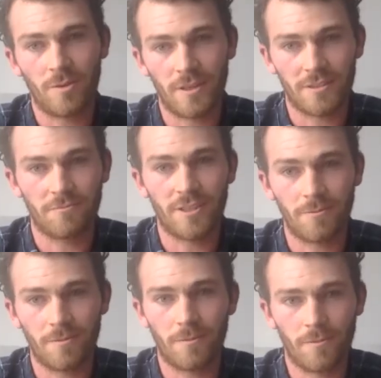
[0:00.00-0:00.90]
to
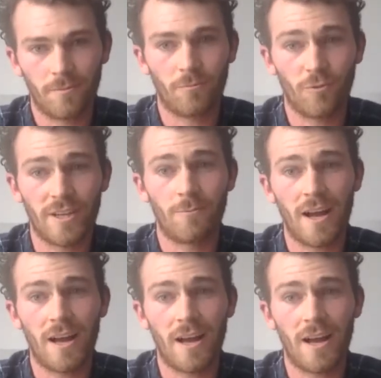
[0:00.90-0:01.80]
rewear
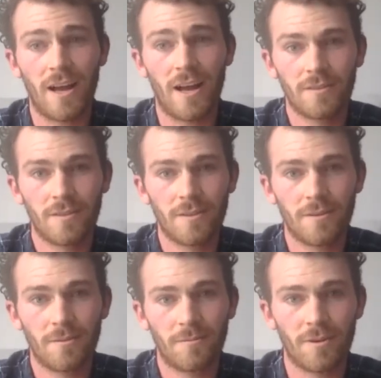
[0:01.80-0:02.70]
other people's
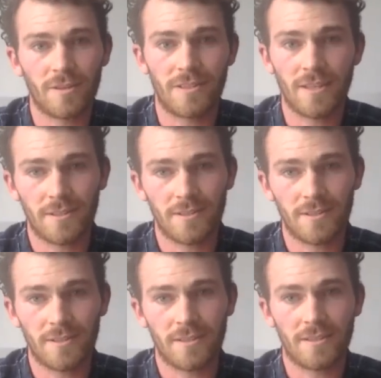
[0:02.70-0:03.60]
clothes. Whereas
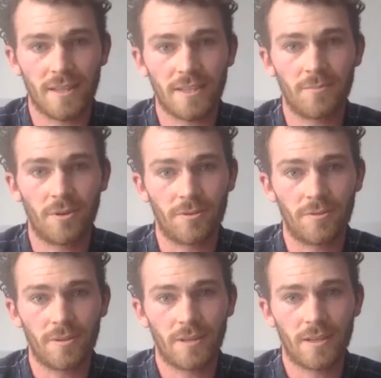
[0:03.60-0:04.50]
this
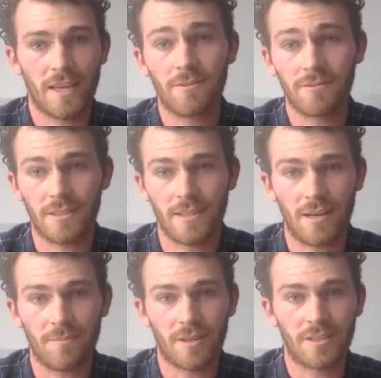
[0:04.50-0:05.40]
model counters
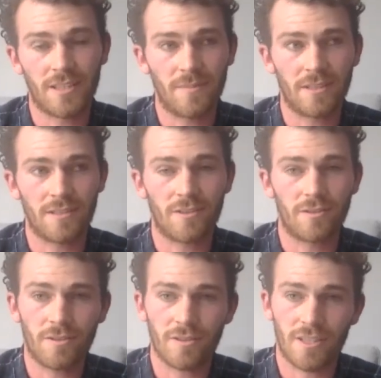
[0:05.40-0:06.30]
that, because it means that
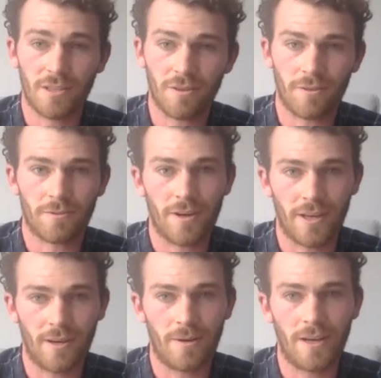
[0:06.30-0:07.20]
you're still not
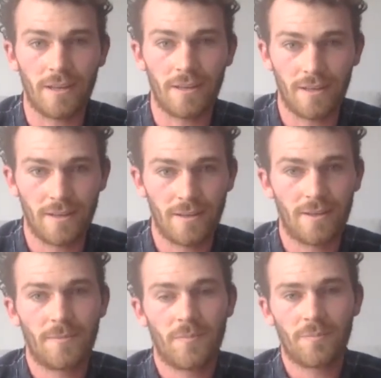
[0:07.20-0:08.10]
throwing it away,
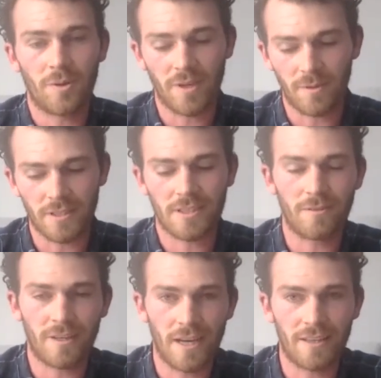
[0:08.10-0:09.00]
but people are still
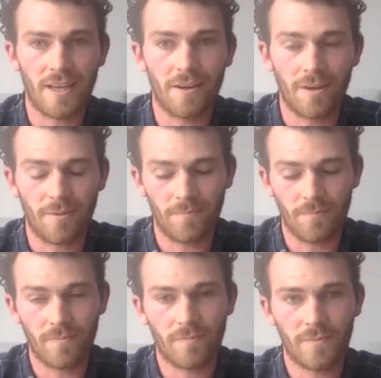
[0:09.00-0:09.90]
getting their
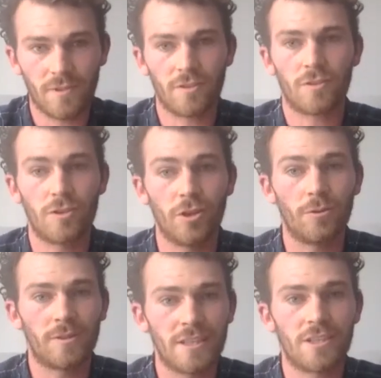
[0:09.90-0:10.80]
new
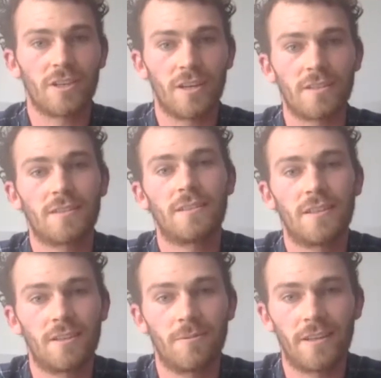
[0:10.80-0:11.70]
t-shirts
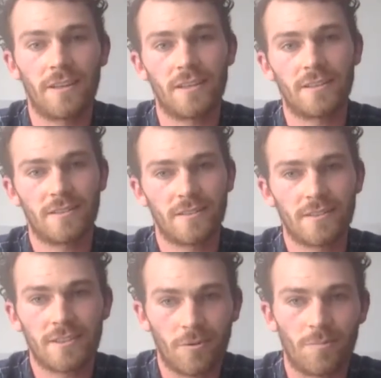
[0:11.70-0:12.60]
in a way that it's
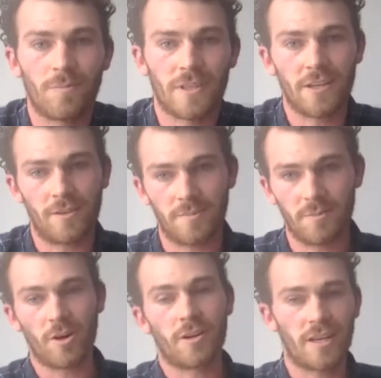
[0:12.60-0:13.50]
still material that's been
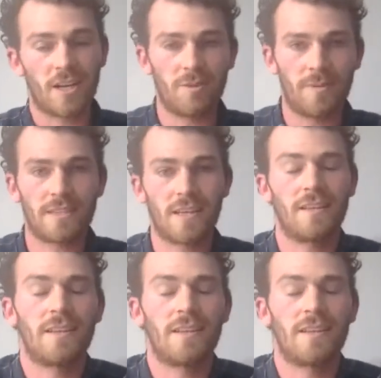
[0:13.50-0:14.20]
broken down and put back together.